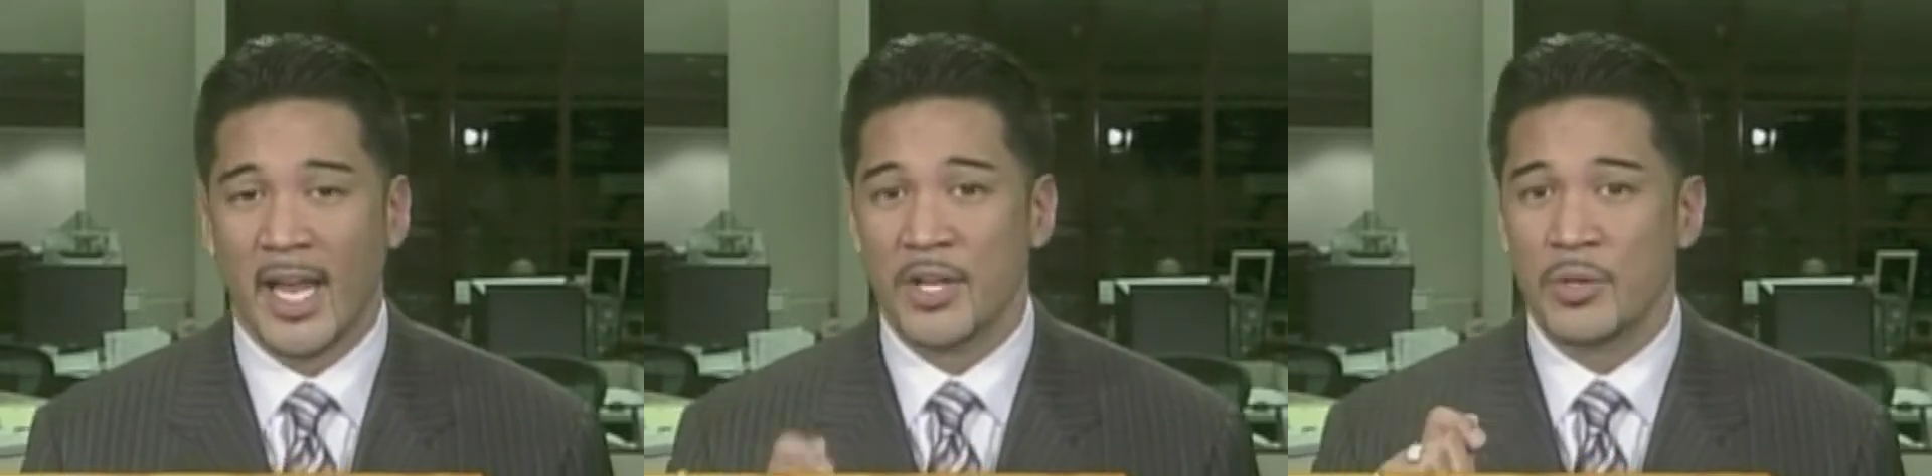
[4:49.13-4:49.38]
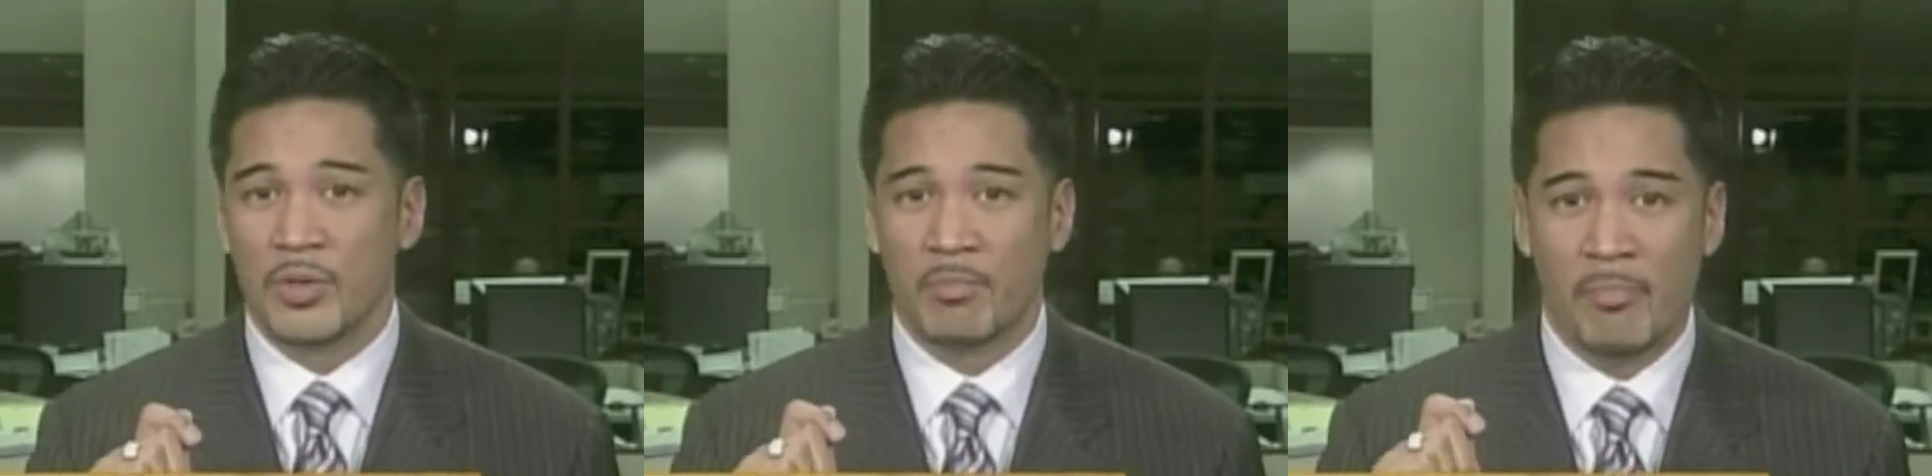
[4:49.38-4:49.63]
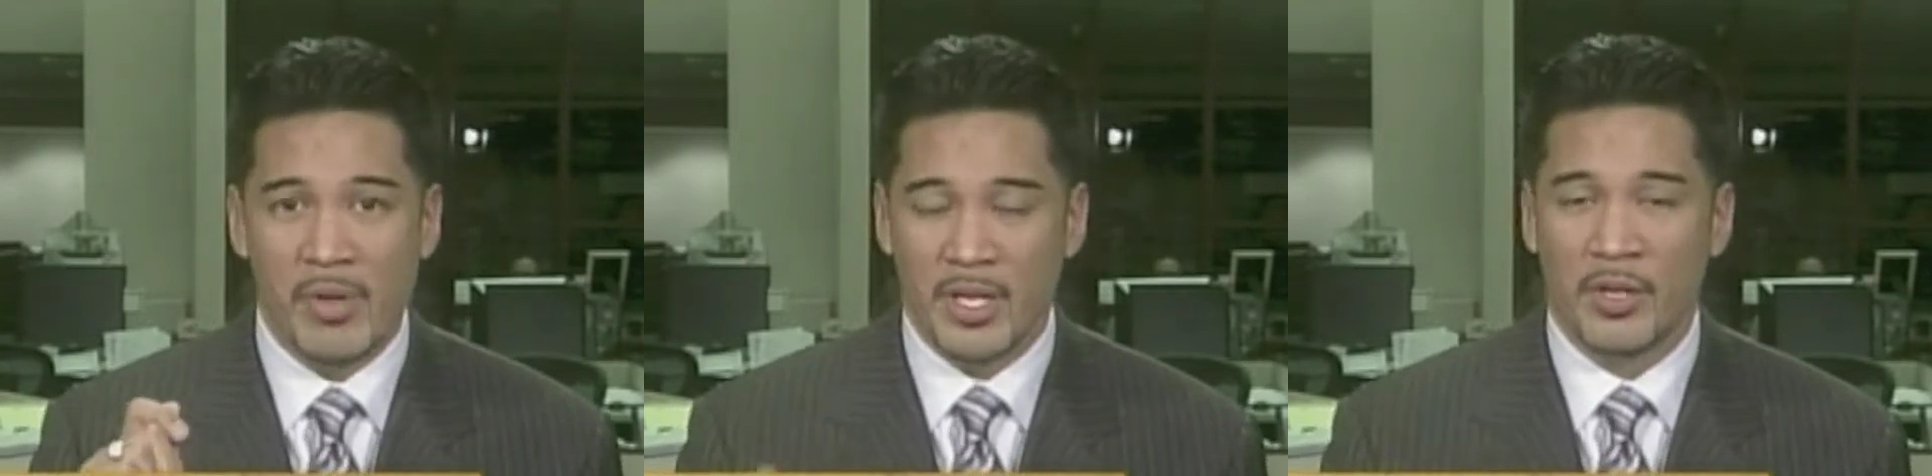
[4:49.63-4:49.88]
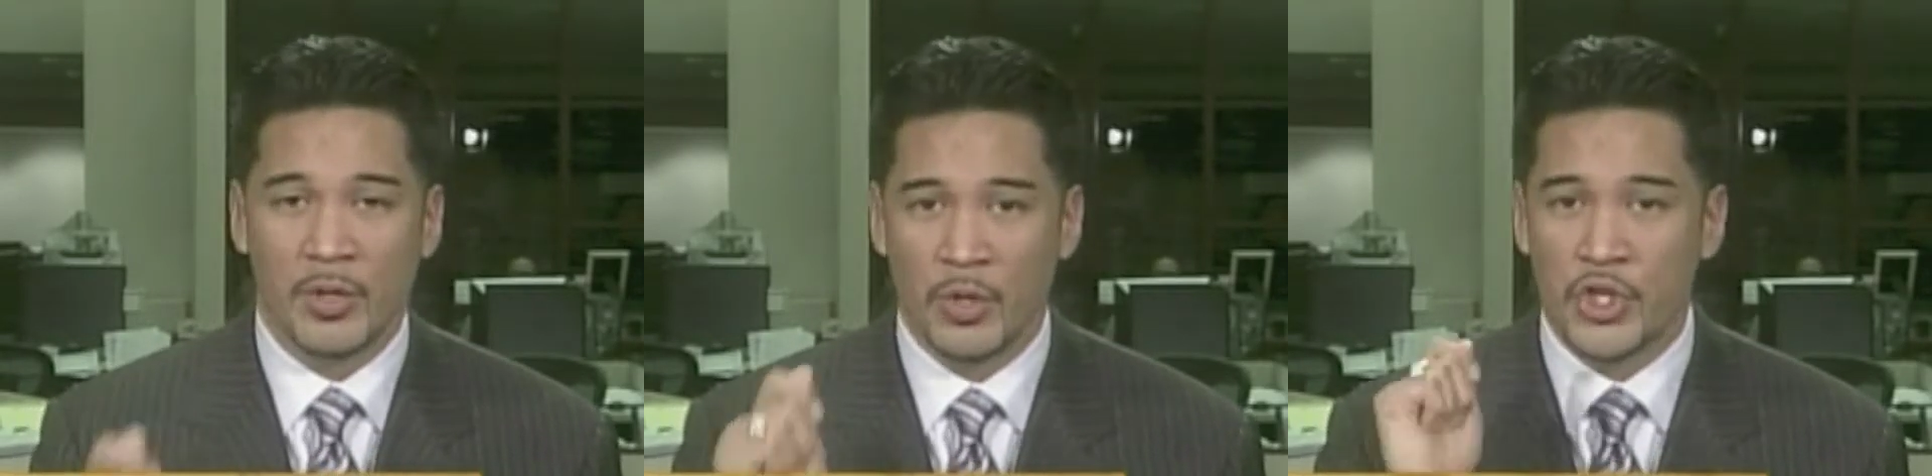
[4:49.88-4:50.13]
and you,
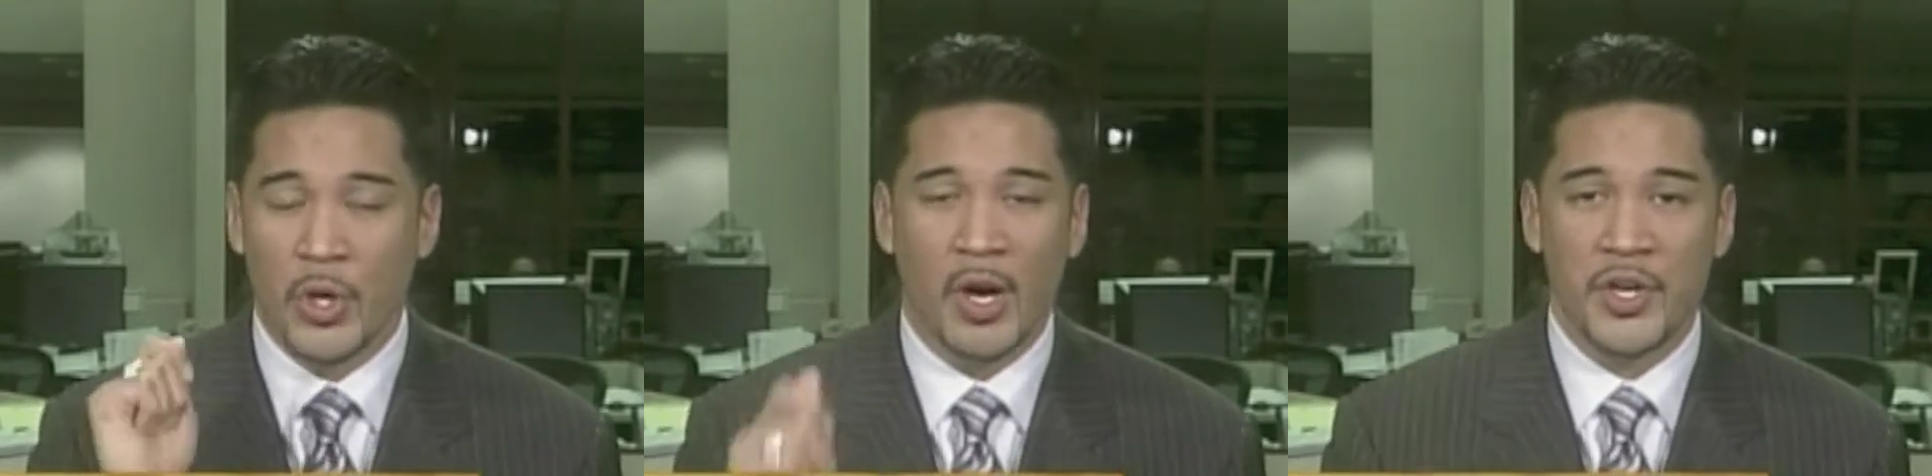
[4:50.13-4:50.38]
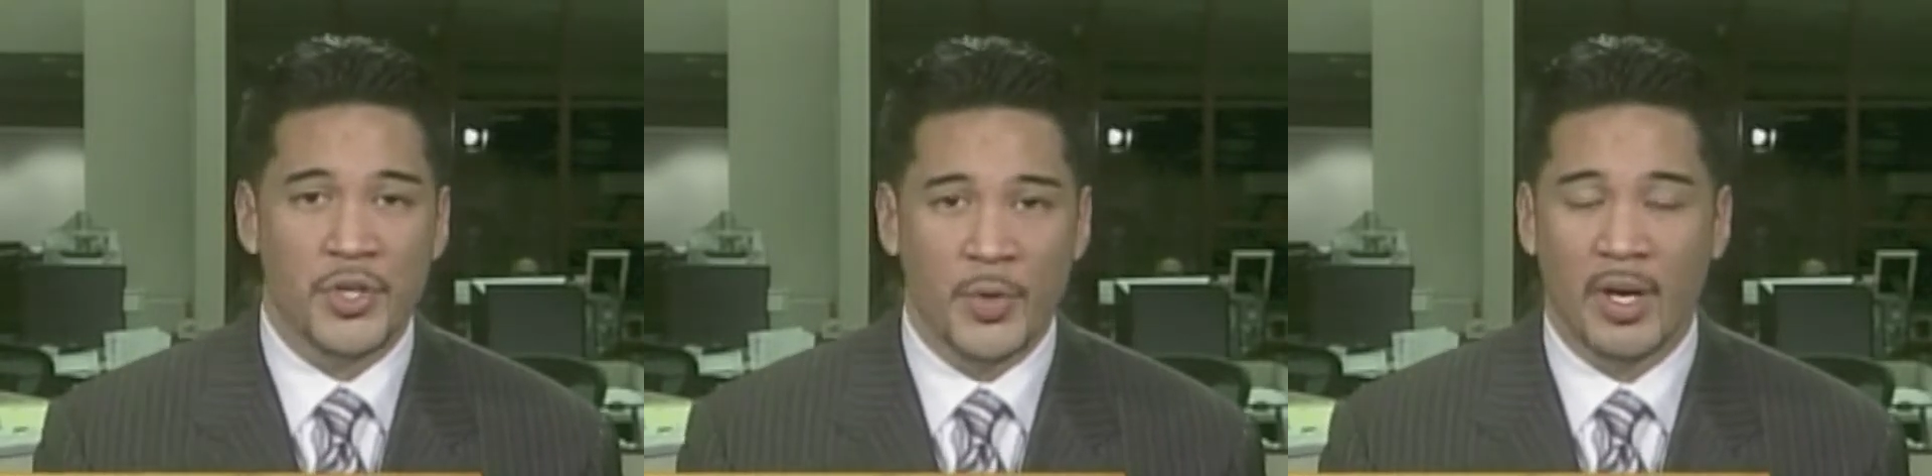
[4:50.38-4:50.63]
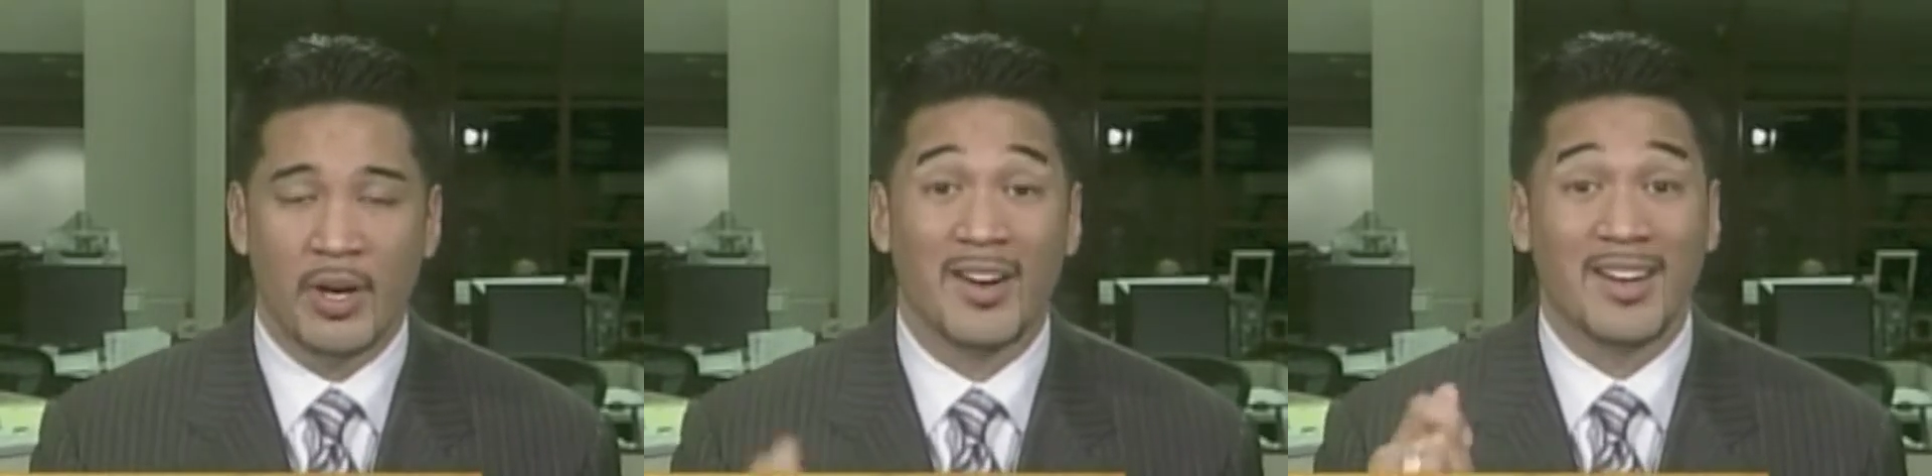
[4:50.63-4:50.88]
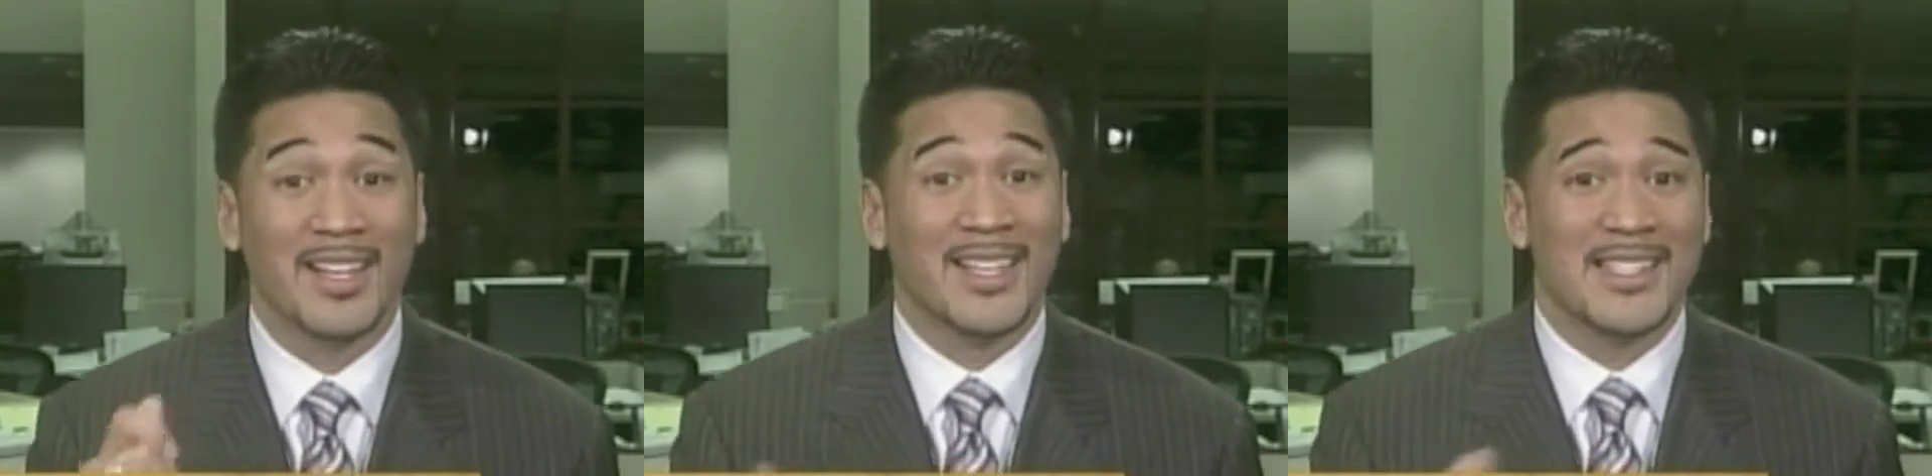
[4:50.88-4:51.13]
you, you charge your credit
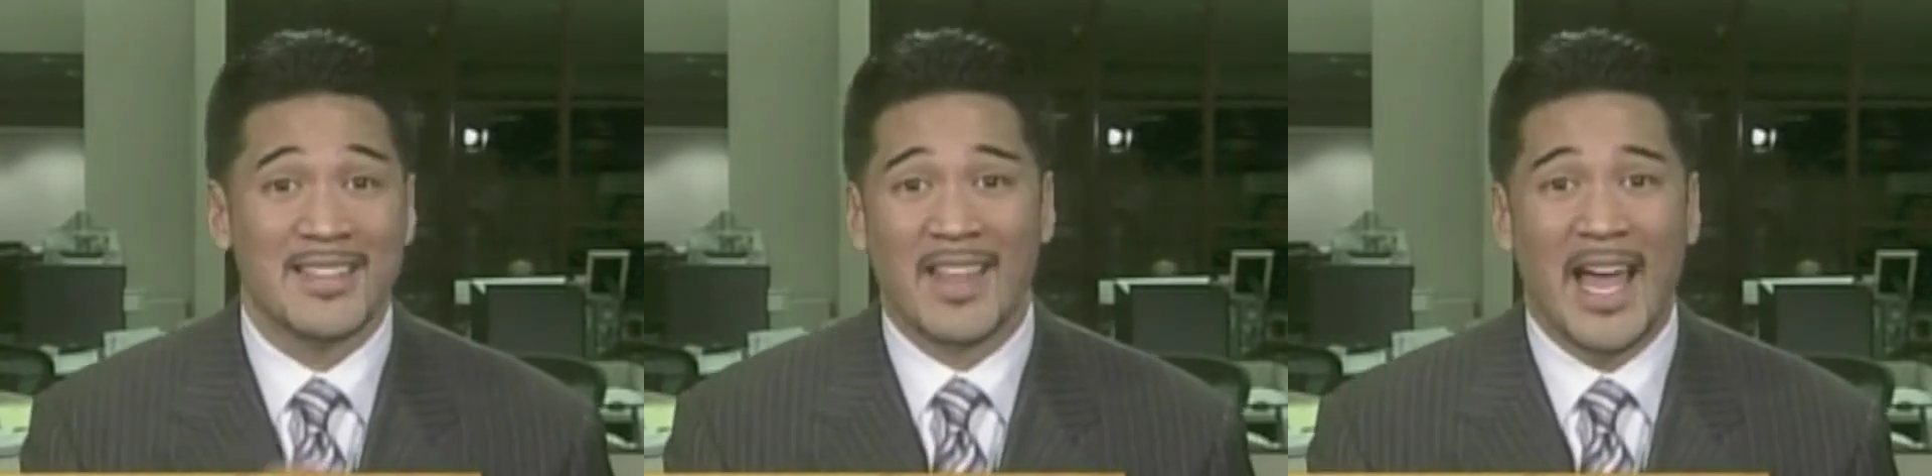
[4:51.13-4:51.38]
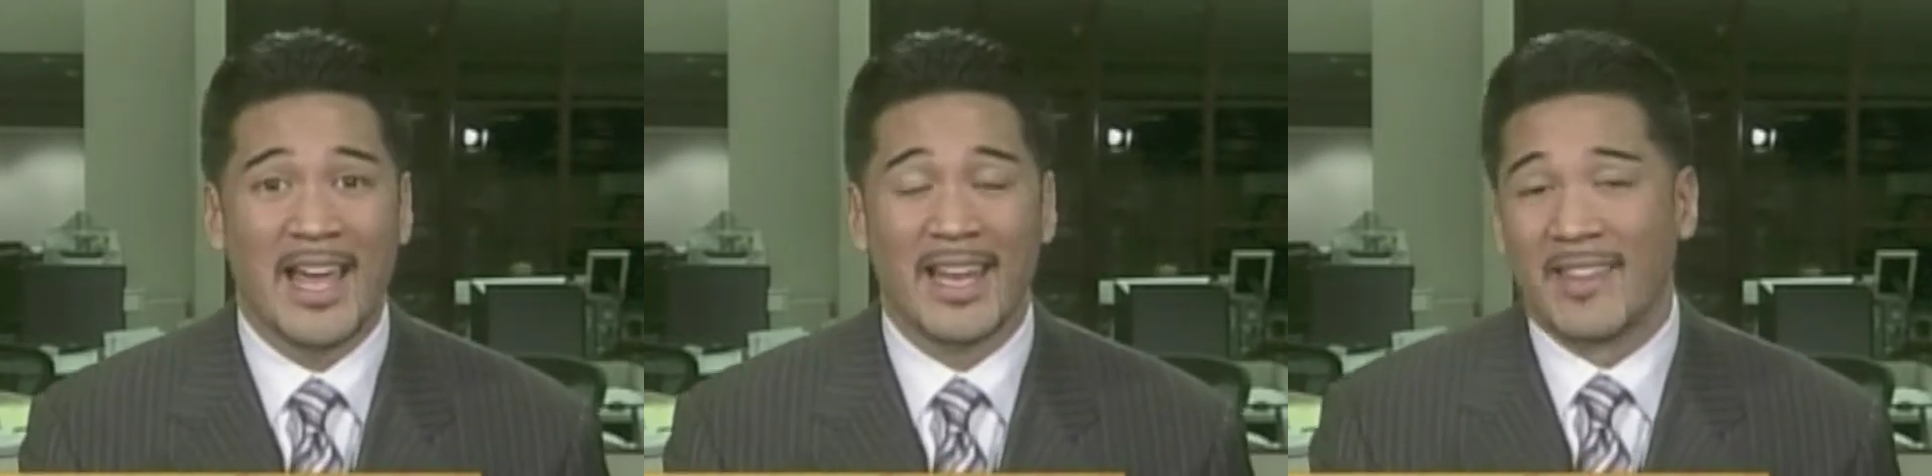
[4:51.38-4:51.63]
card against that,